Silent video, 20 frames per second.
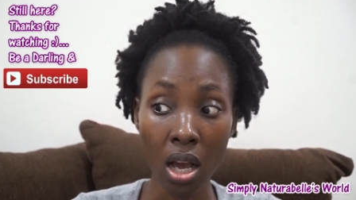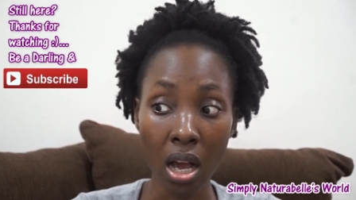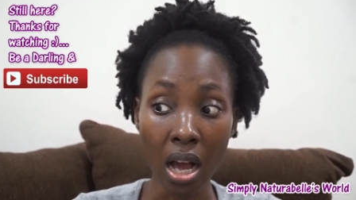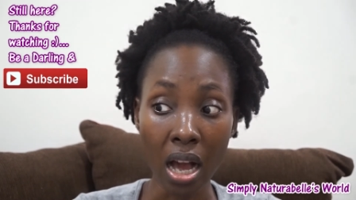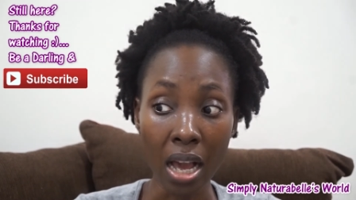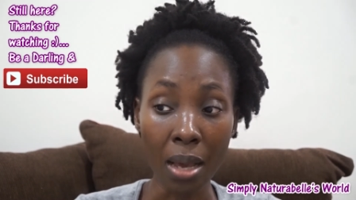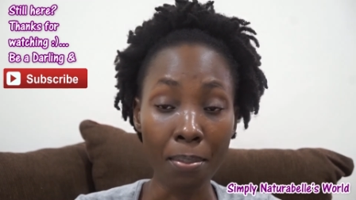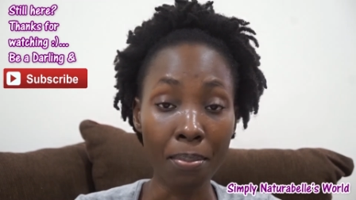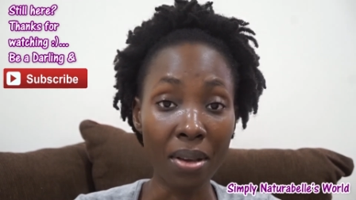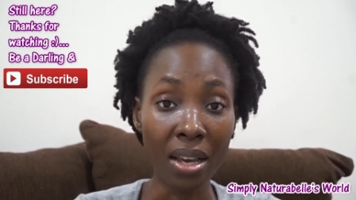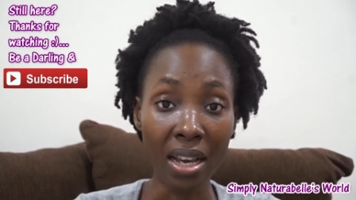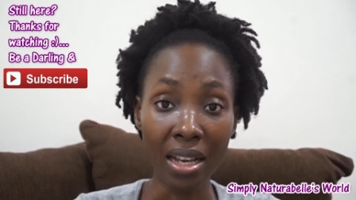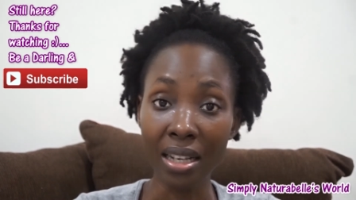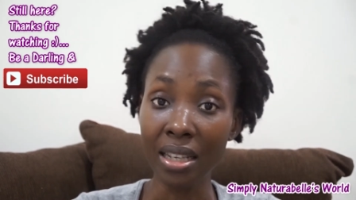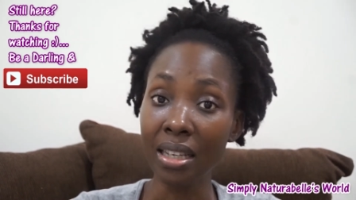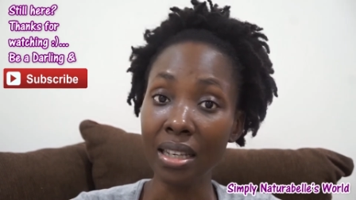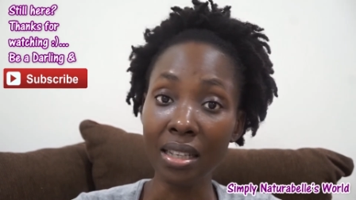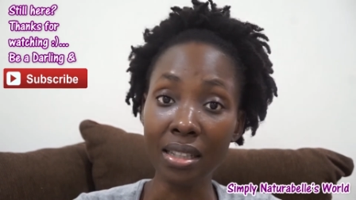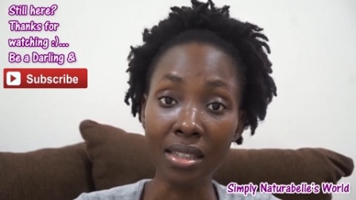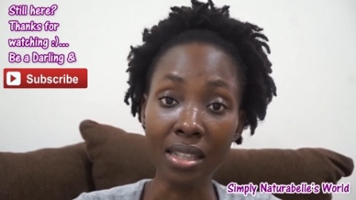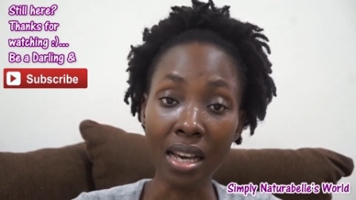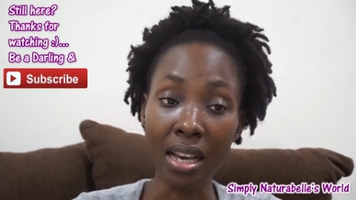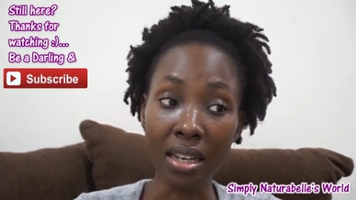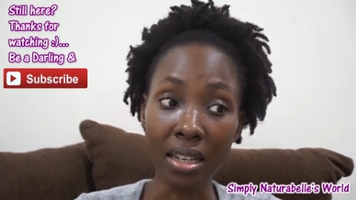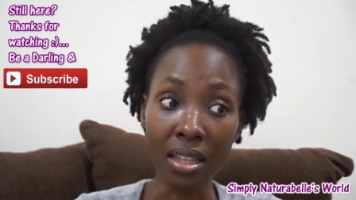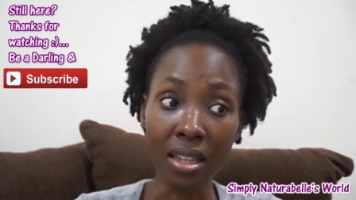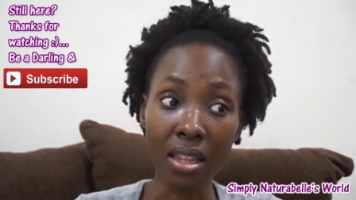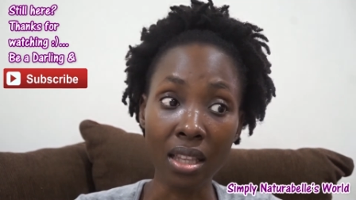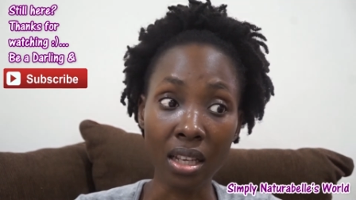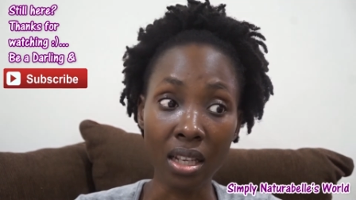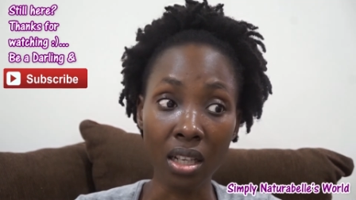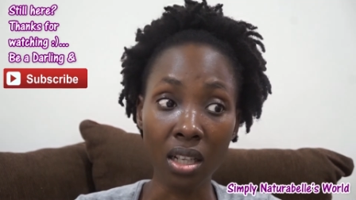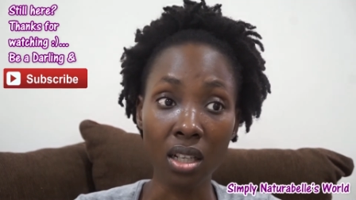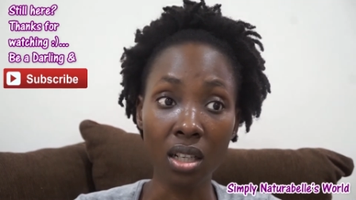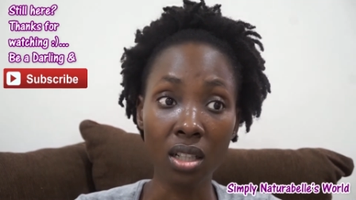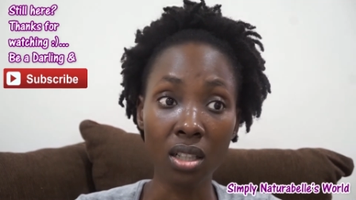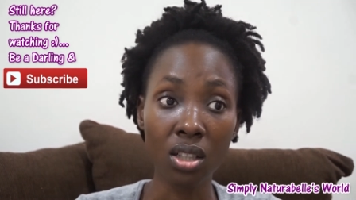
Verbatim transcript: I barely eat anything